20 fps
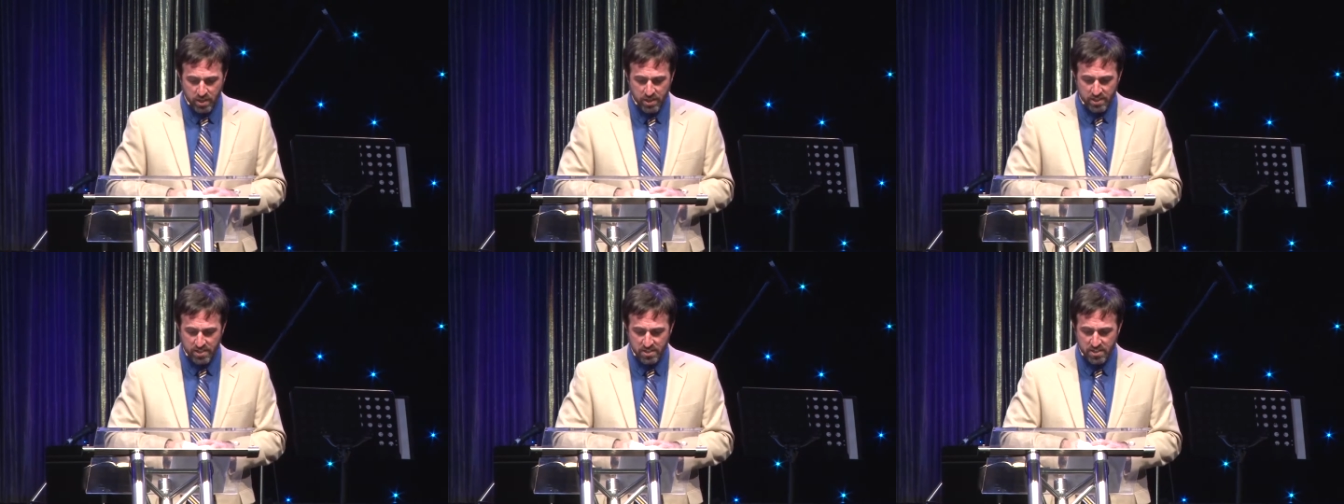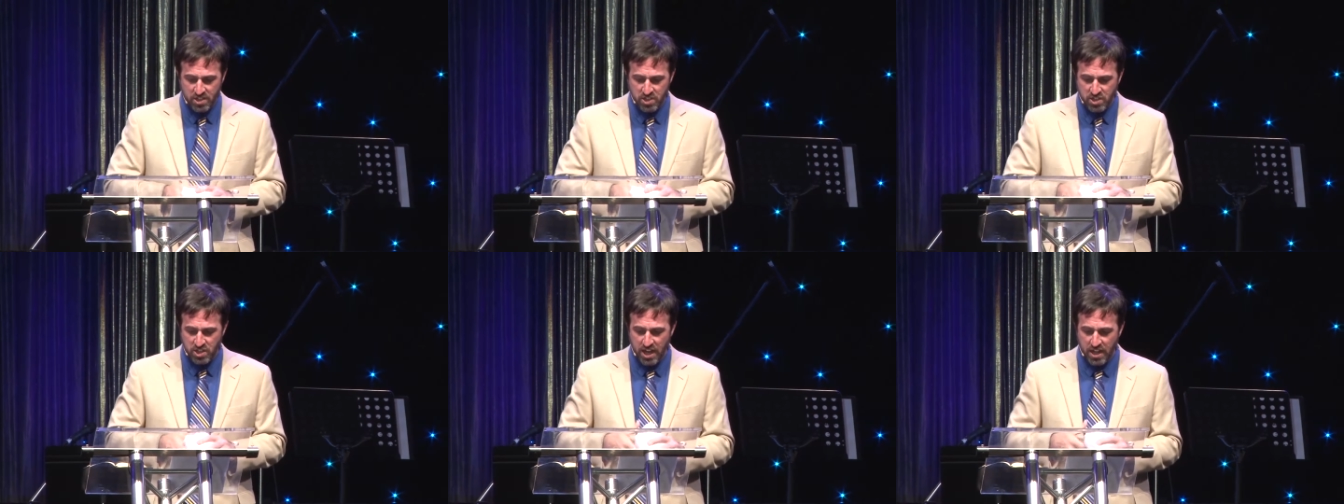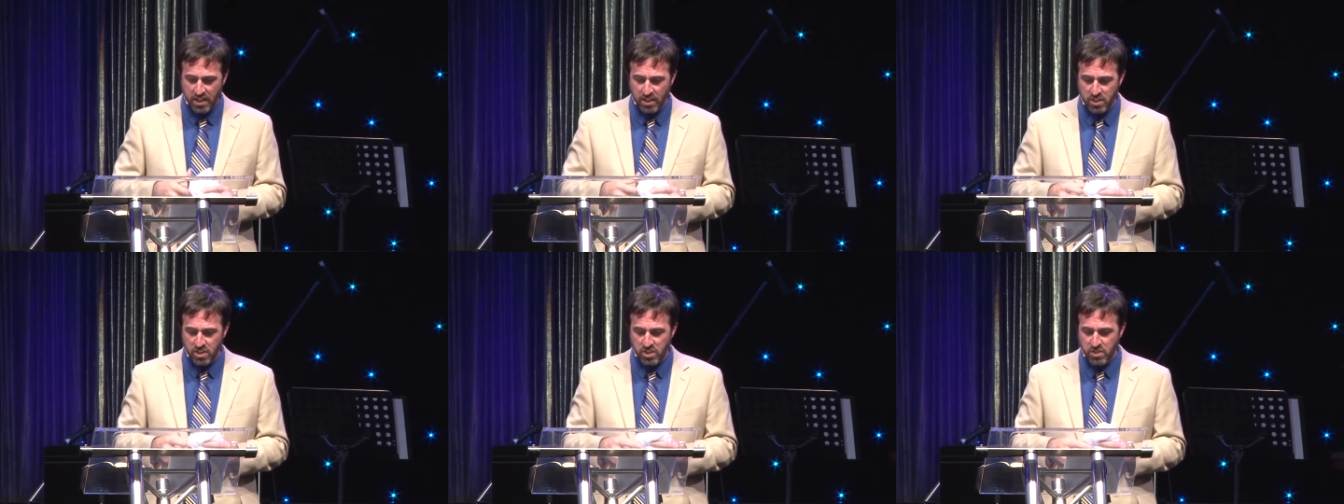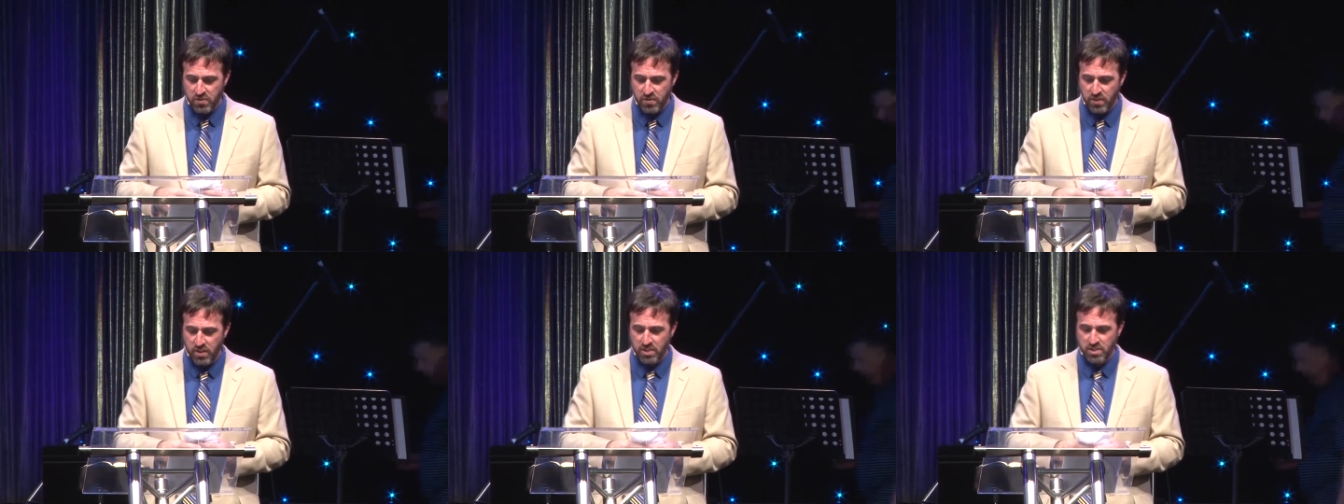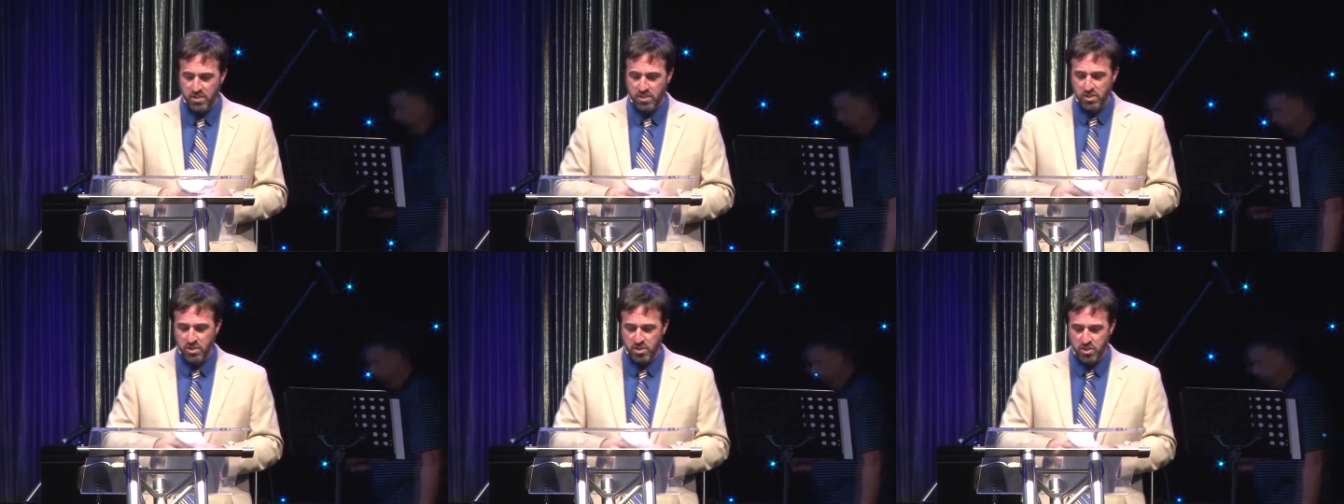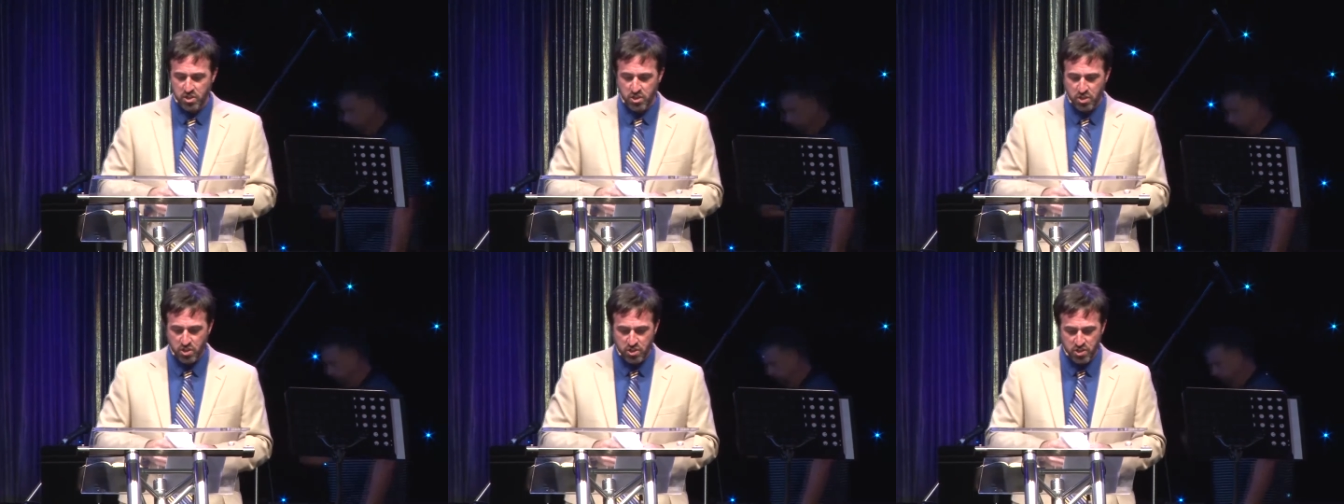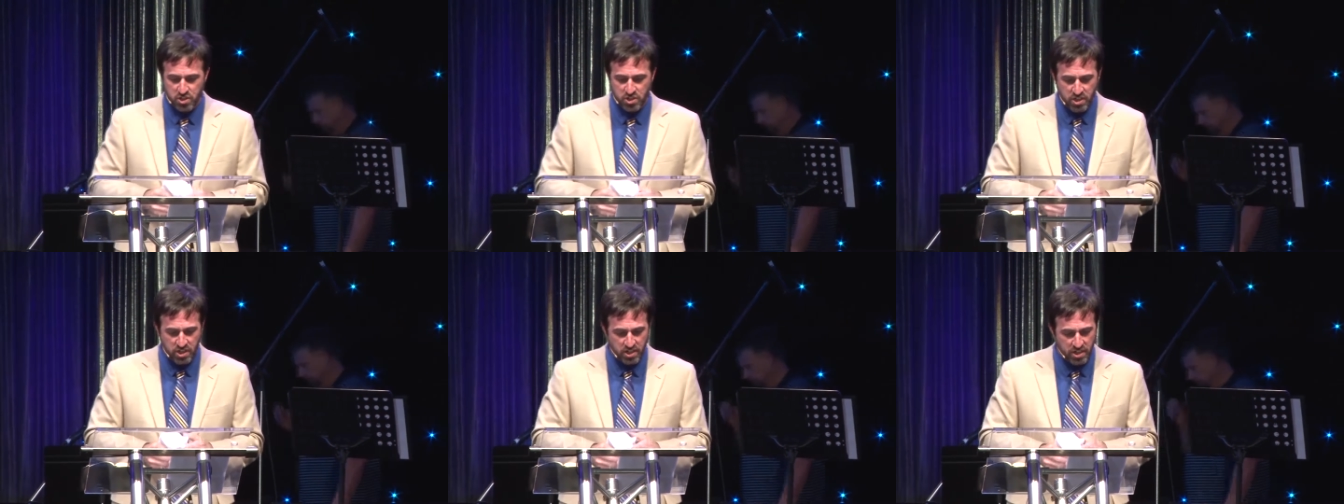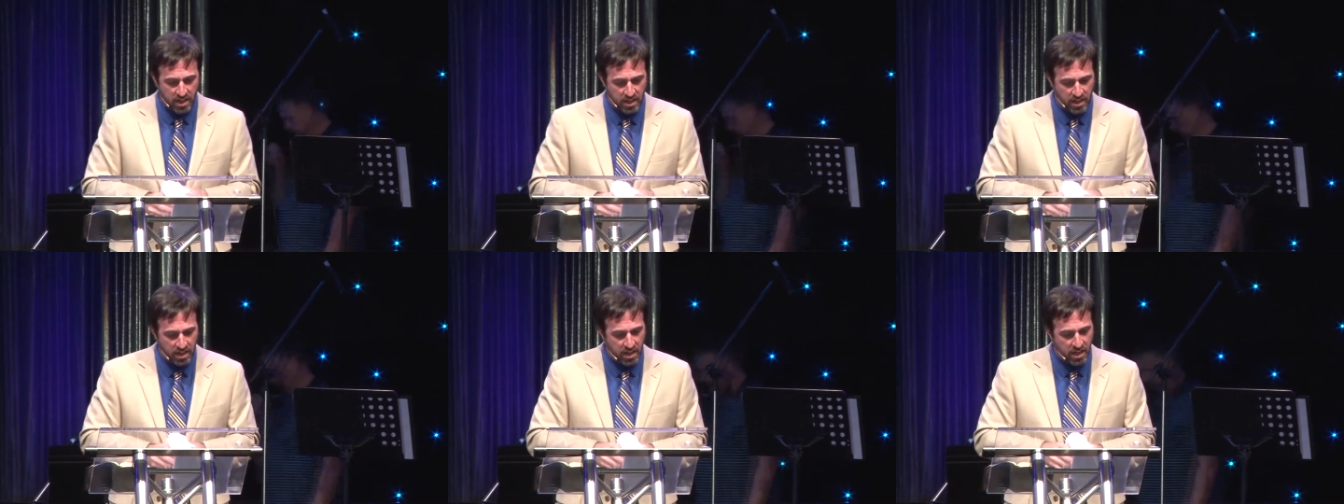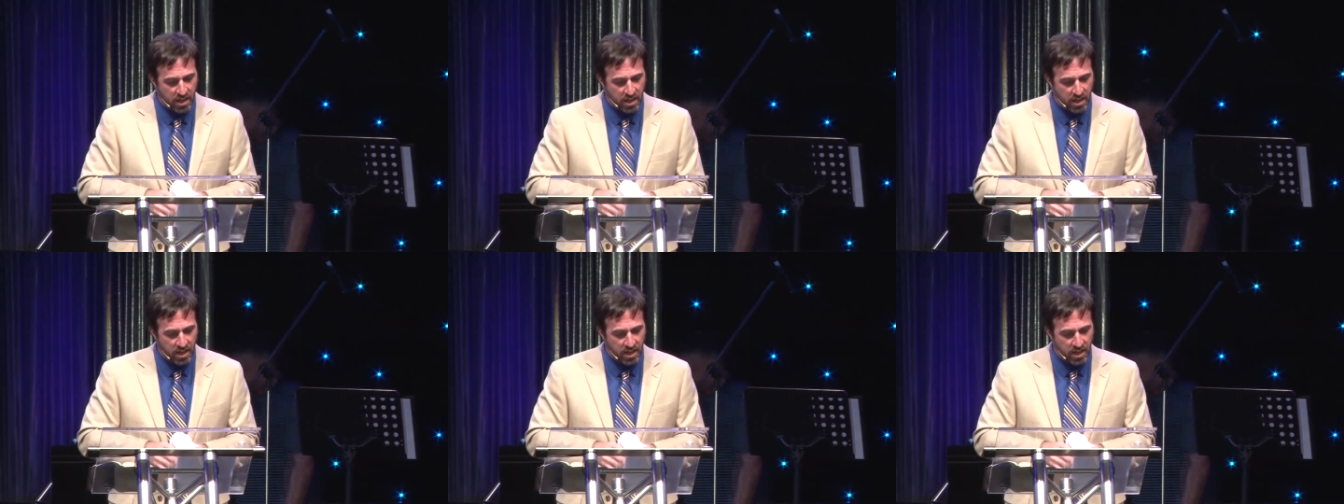is a challenge for us as a church today.